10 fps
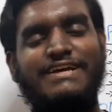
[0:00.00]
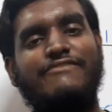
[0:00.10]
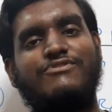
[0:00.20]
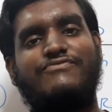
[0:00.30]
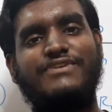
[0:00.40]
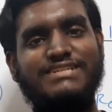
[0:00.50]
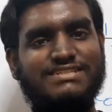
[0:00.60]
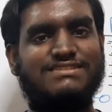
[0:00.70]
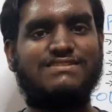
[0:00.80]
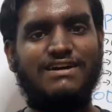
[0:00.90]
For the
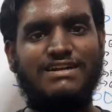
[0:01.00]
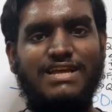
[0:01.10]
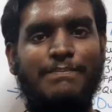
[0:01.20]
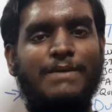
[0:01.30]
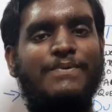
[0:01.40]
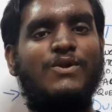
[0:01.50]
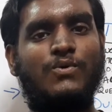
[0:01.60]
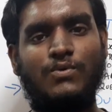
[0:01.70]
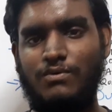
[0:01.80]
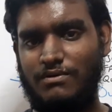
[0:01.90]
first 30 people
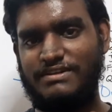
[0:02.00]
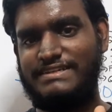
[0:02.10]
who